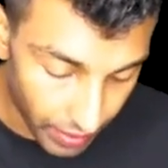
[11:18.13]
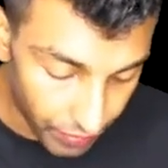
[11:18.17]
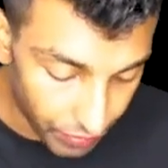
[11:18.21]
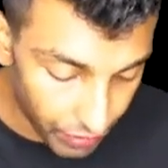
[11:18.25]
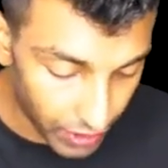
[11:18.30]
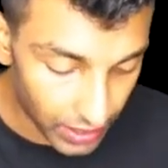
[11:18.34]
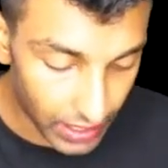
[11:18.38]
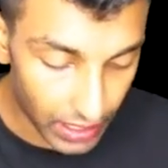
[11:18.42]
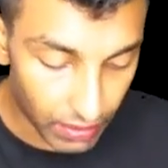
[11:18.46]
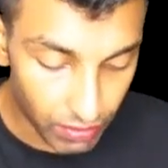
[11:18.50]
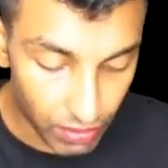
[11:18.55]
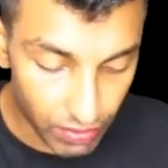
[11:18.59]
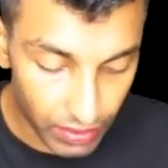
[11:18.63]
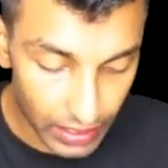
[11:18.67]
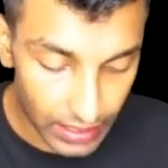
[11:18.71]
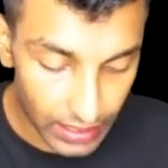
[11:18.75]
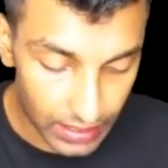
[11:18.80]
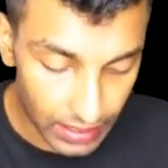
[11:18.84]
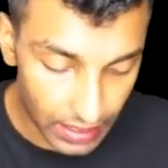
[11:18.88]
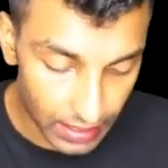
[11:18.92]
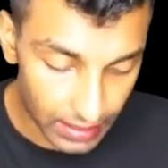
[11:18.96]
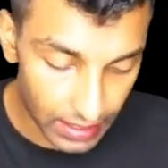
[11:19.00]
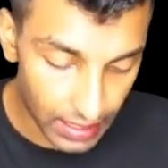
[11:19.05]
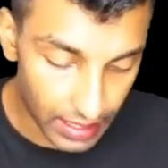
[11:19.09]
Everything we will
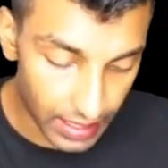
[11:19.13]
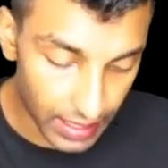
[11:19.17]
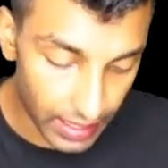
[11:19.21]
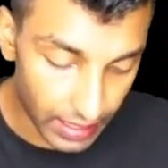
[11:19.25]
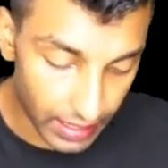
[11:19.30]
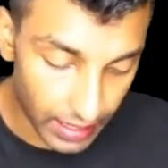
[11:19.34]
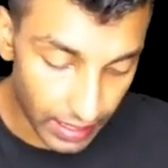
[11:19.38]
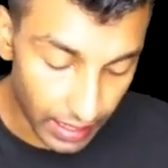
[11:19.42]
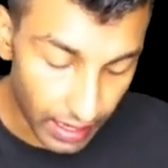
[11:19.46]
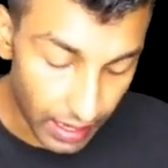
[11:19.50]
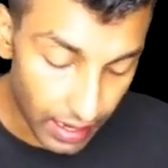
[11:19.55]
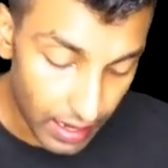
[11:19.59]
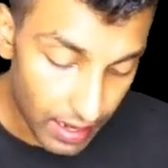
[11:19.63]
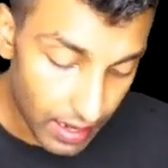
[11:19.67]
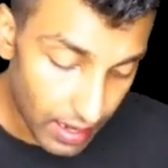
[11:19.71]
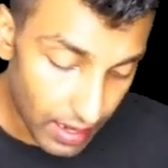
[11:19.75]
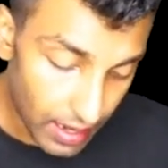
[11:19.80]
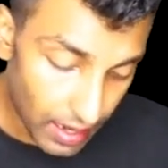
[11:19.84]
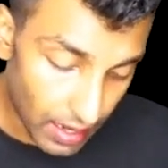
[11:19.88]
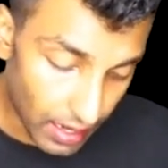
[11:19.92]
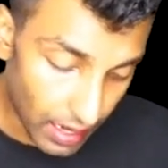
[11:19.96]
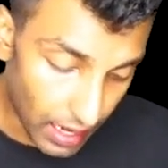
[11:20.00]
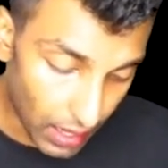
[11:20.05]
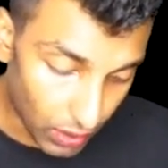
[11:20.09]
discuss in detail,
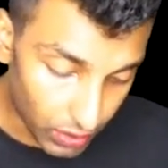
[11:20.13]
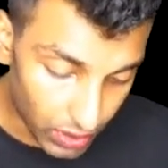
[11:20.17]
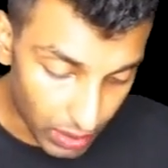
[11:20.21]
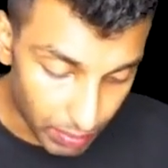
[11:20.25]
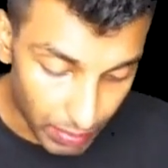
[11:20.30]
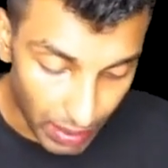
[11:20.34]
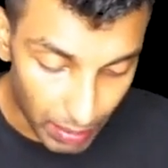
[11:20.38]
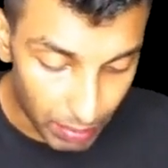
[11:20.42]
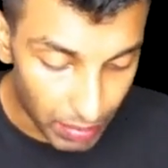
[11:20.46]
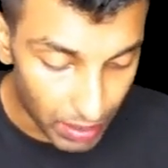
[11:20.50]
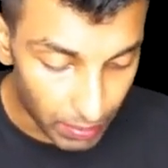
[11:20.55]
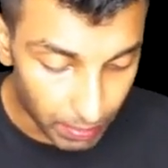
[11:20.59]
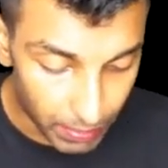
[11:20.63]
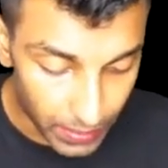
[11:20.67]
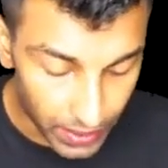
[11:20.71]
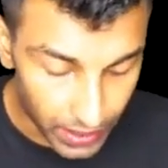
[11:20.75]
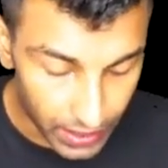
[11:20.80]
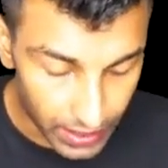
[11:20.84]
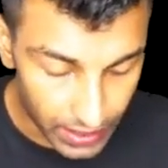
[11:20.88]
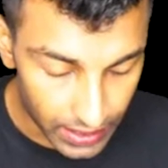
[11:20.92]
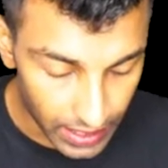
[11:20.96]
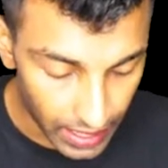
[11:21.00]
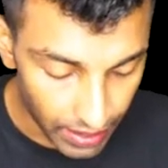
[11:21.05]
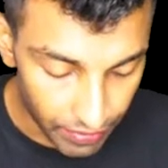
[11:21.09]
how the bubble
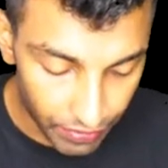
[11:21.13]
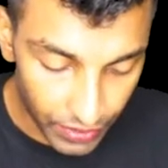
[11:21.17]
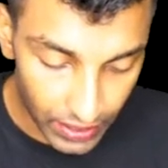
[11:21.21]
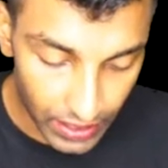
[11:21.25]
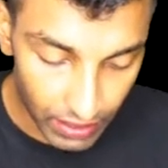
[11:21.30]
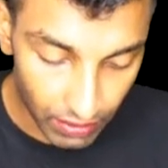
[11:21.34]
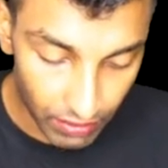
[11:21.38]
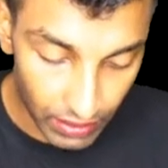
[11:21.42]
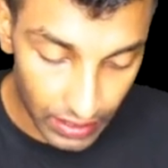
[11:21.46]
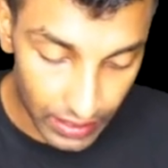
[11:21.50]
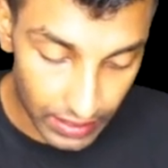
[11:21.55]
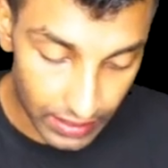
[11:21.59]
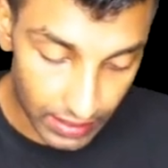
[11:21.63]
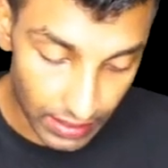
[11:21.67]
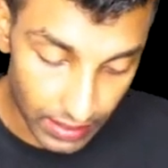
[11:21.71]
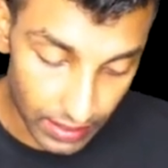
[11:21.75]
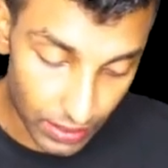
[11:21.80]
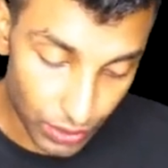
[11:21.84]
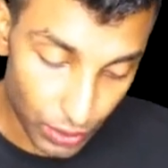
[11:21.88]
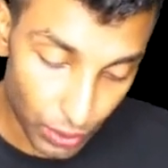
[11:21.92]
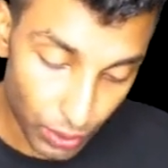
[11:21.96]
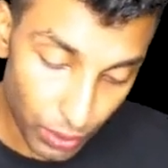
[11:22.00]
burst, everything we'll discuss.